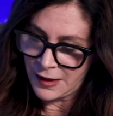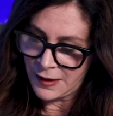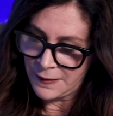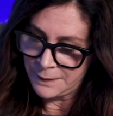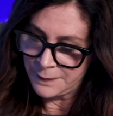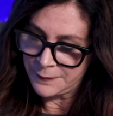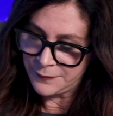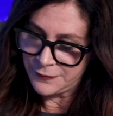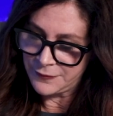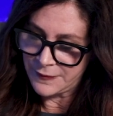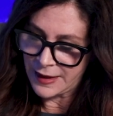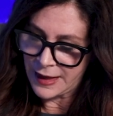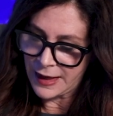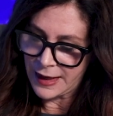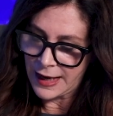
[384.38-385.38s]
um,
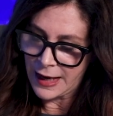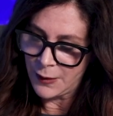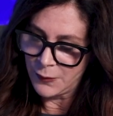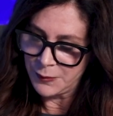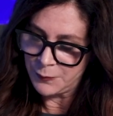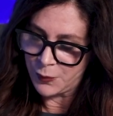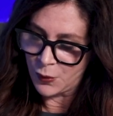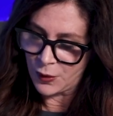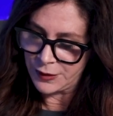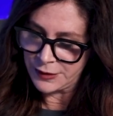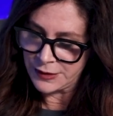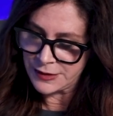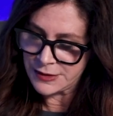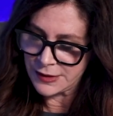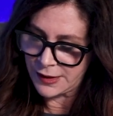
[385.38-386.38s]
how
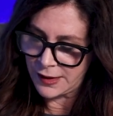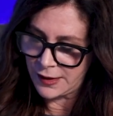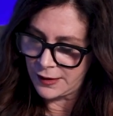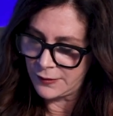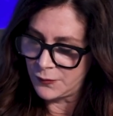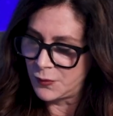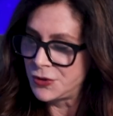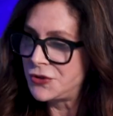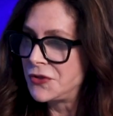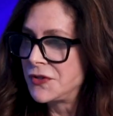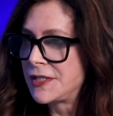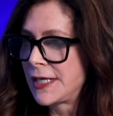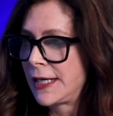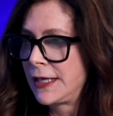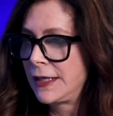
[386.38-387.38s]
important uh, would you
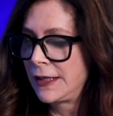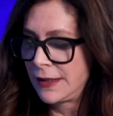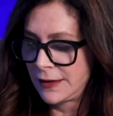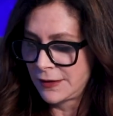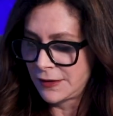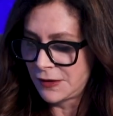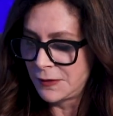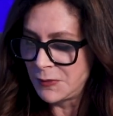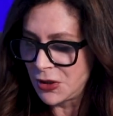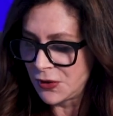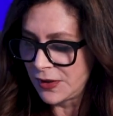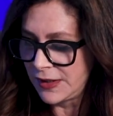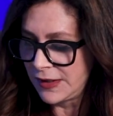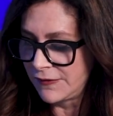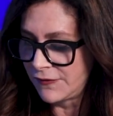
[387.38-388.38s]
say
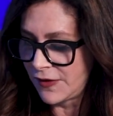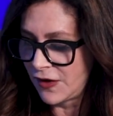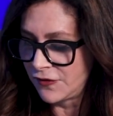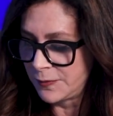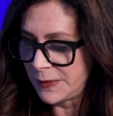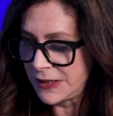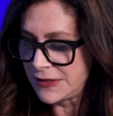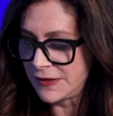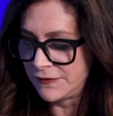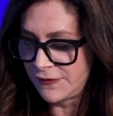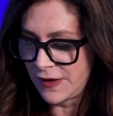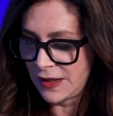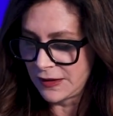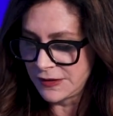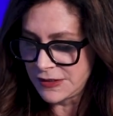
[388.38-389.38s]
community involvement and
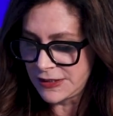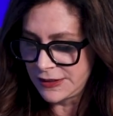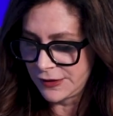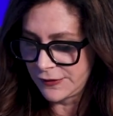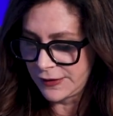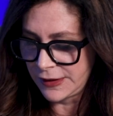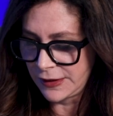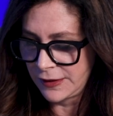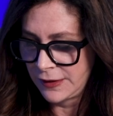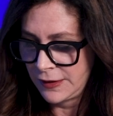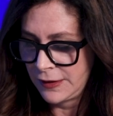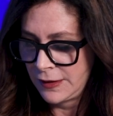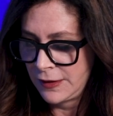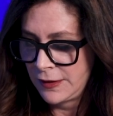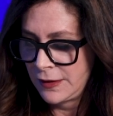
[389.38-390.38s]
volunteering
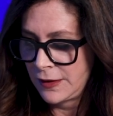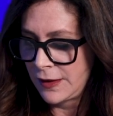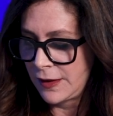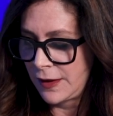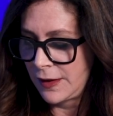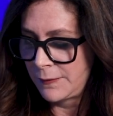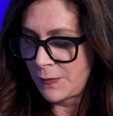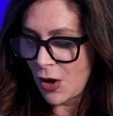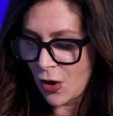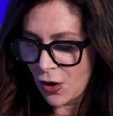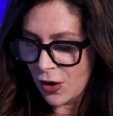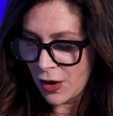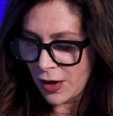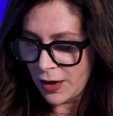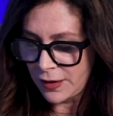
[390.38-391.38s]
um,
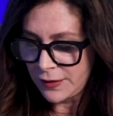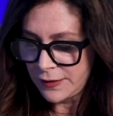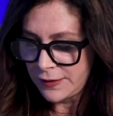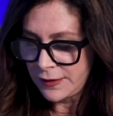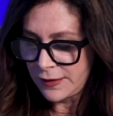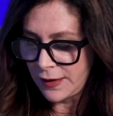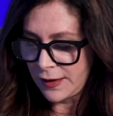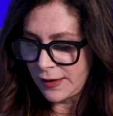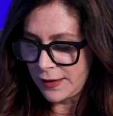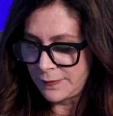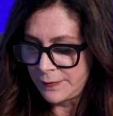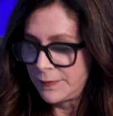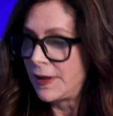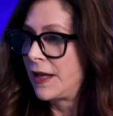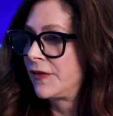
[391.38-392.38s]
are
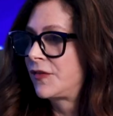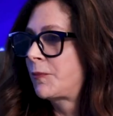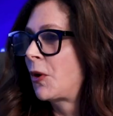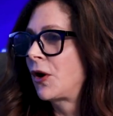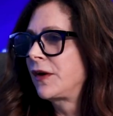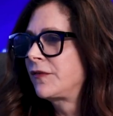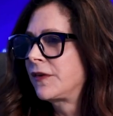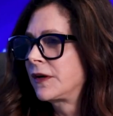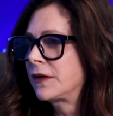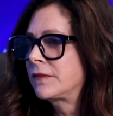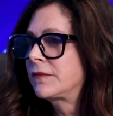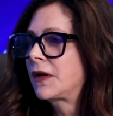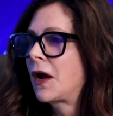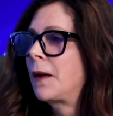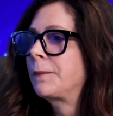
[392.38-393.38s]
um, as part of a
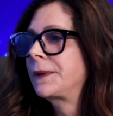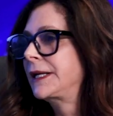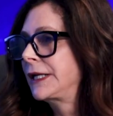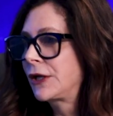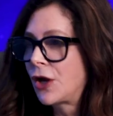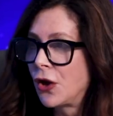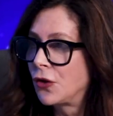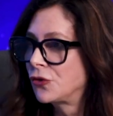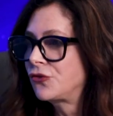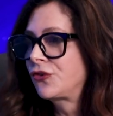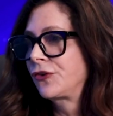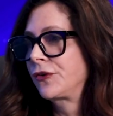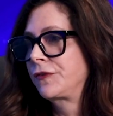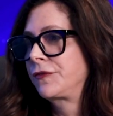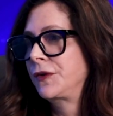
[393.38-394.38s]
company
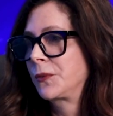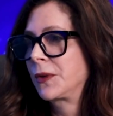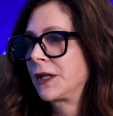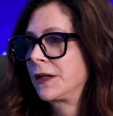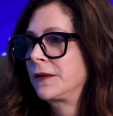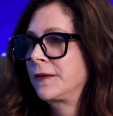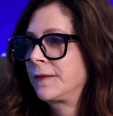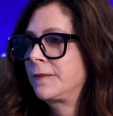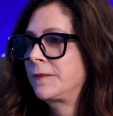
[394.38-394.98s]
culture, if you will?